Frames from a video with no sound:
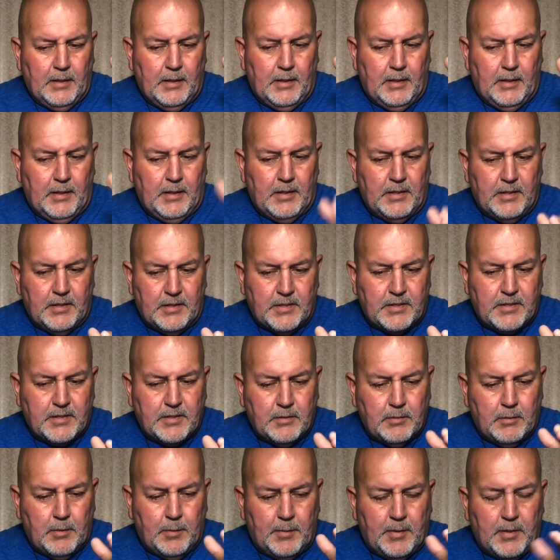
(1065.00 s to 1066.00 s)
is,
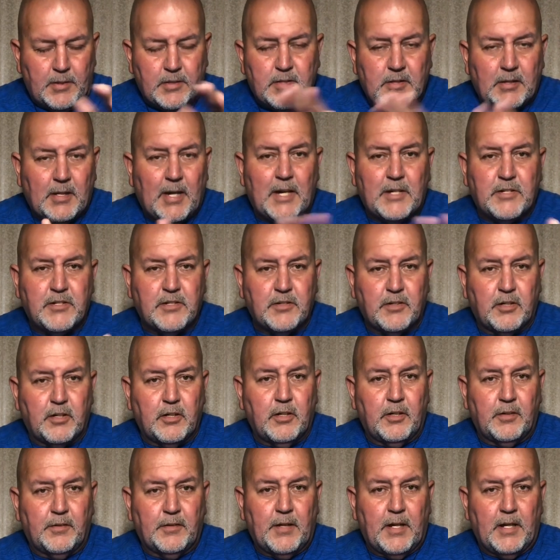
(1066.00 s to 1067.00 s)
I mean, slash is a
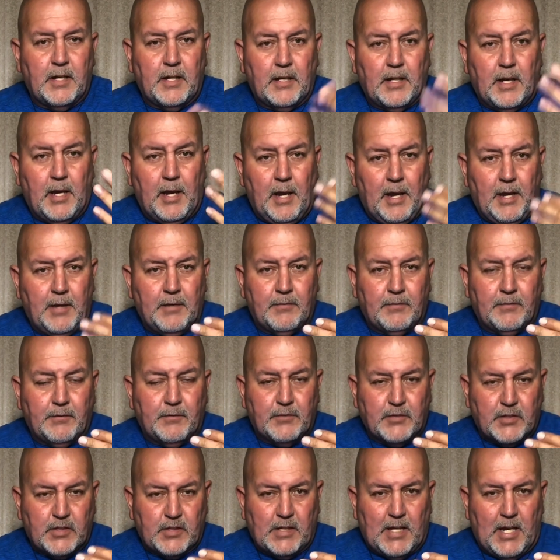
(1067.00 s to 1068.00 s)
good thing, and I have
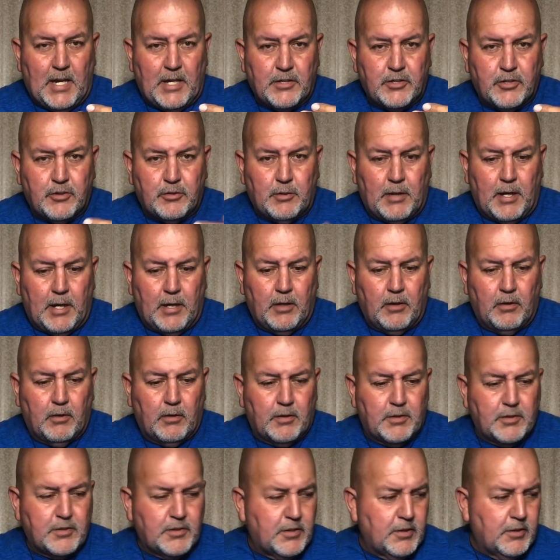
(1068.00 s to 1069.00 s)
slash drag
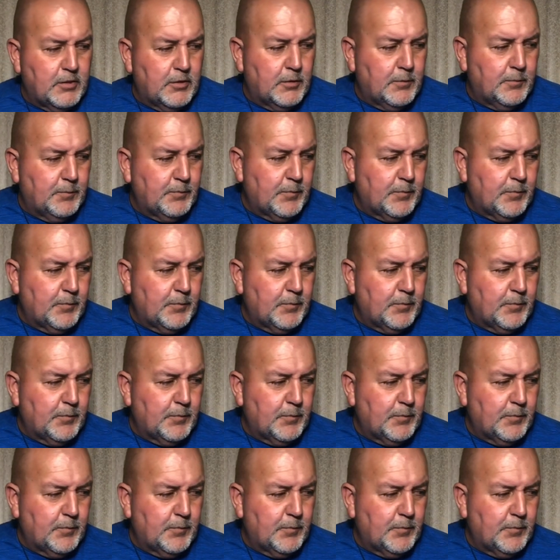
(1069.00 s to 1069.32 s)
cars too,